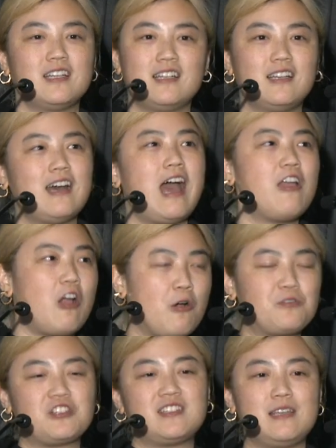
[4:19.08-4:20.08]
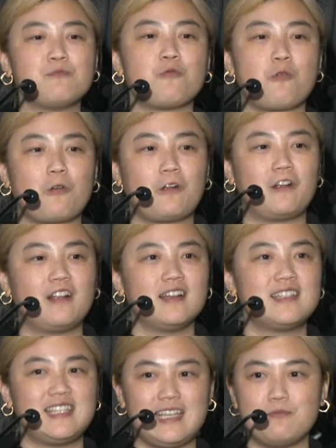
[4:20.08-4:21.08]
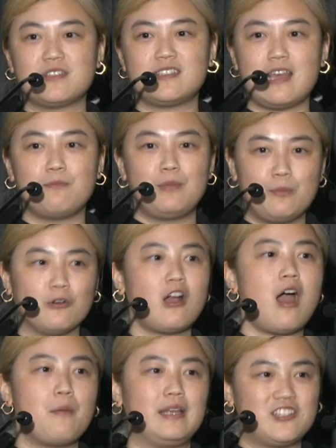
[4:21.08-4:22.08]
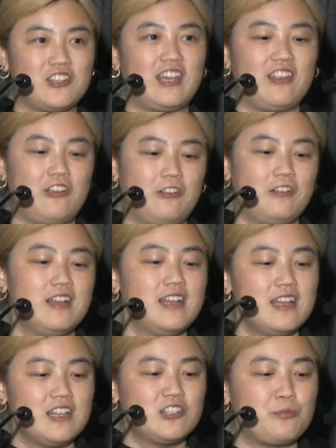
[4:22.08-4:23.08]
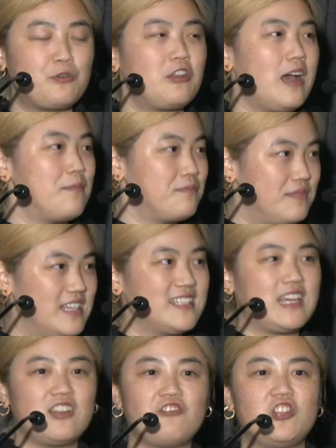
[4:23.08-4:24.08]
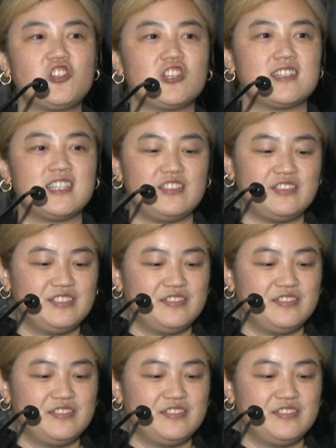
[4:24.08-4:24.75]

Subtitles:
I hope to see more teams and people coming together to put up this kind of initiative.